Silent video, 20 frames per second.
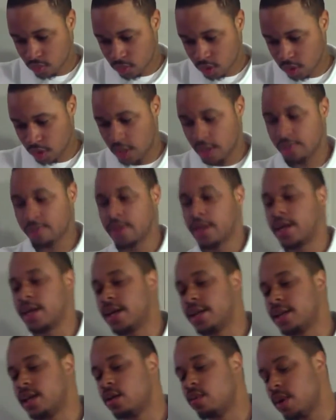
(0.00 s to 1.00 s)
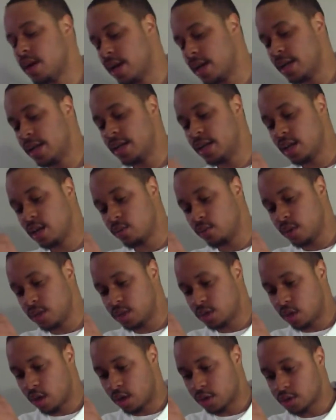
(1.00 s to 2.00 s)
Yep, and I got that right. And they did
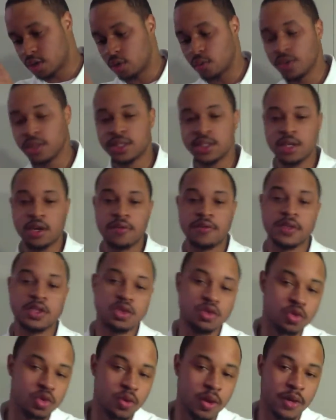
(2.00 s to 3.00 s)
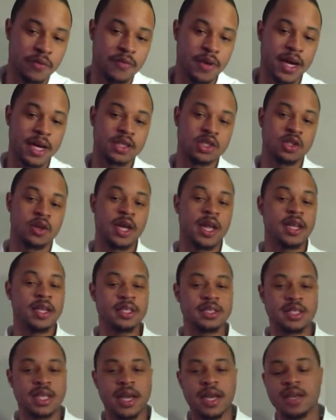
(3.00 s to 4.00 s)
also retail for $225. So that
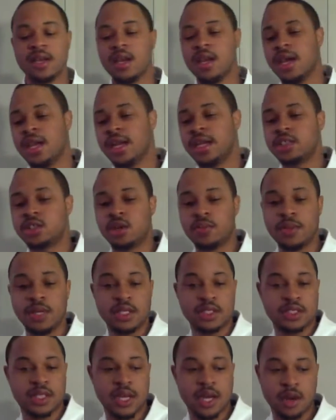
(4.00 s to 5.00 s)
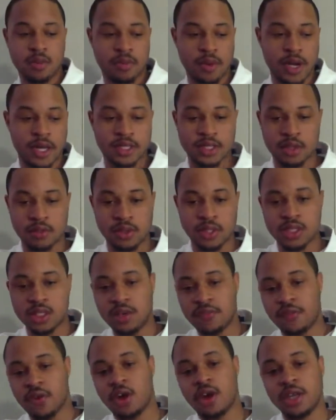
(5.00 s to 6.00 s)
looks like that's going to be the standard price that we see
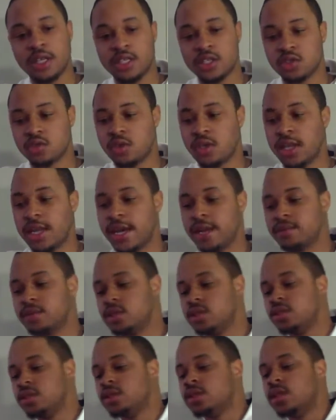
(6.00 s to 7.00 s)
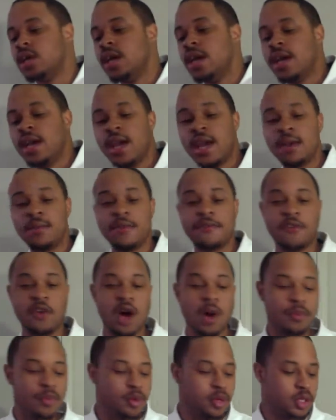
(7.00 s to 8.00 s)
for all these 3 Lab series. And before
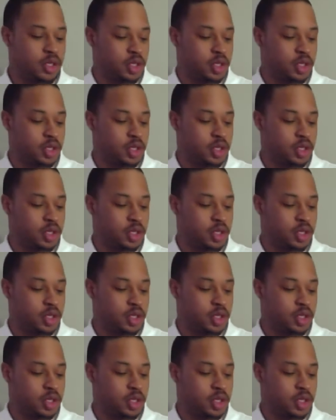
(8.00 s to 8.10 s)
I pull the